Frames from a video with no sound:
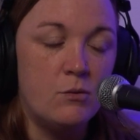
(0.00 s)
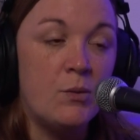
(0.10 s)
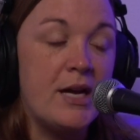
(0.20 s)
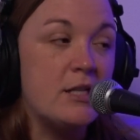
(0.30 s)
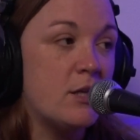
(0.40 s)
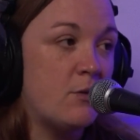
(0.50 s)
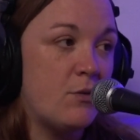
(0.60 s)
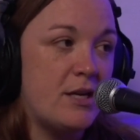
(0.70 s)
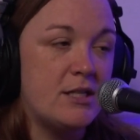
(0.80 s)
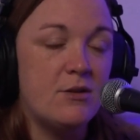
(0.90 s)
reads and
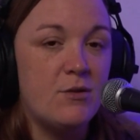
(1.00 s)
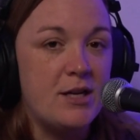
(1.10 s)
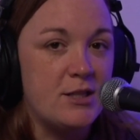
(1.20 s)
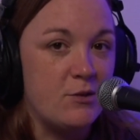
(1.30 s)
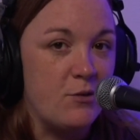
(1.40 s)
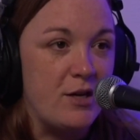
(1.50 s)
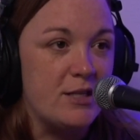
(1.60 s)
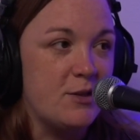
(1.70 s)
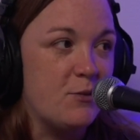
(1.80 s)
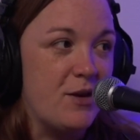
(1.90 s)
reads and reads and
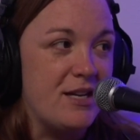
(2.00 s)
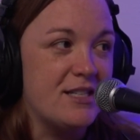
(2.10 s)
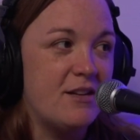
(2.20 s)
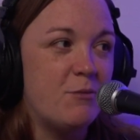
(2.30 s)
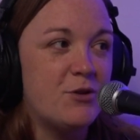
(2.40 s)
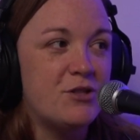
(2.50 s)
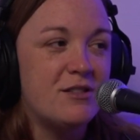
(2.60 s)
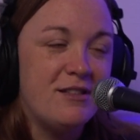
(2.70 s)
reads and reads, which,